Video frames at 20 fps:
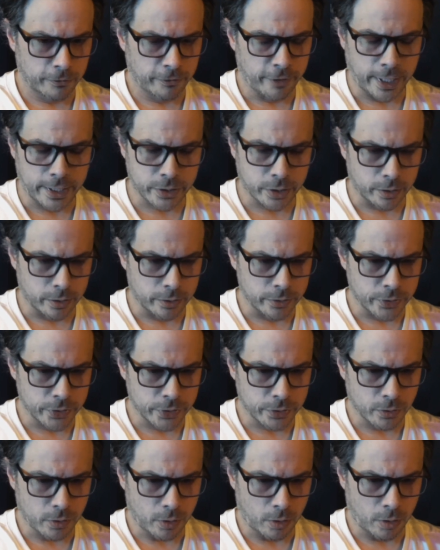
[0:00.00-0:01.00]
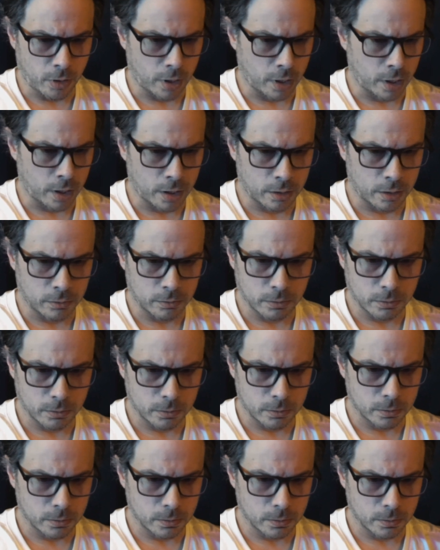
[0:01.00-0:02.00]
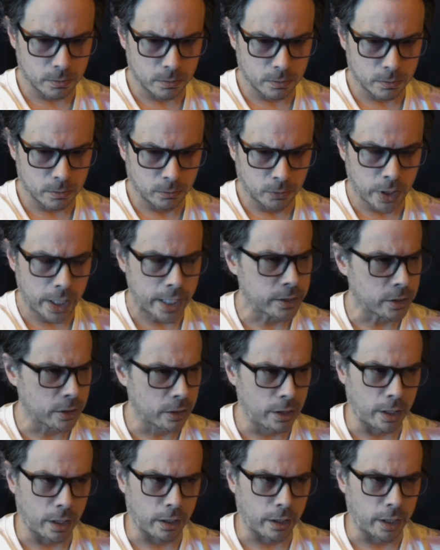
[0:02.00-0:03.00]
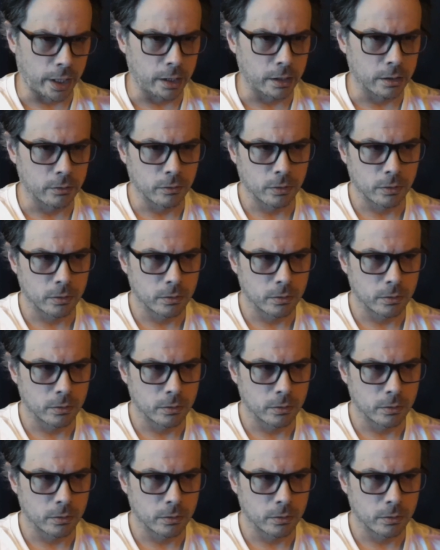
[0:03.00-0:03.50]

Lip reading: professors are legendary,